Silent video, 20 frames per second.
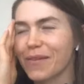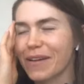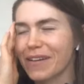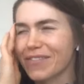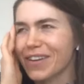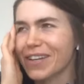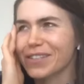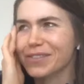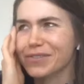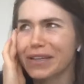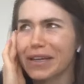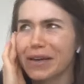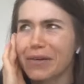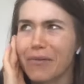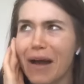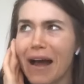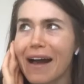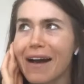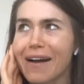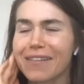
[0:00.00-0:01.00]
my friends were like,
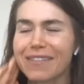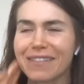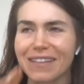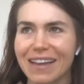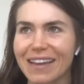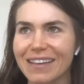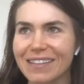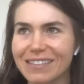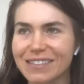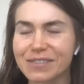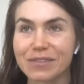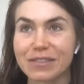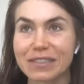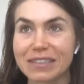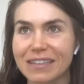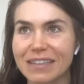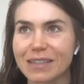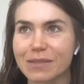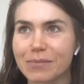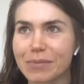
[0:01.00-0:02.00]
wow, Kaylin's
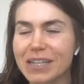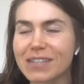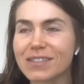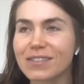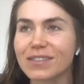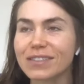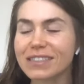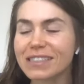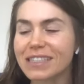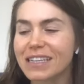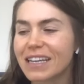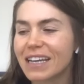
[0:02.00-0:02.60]
really into puzzles.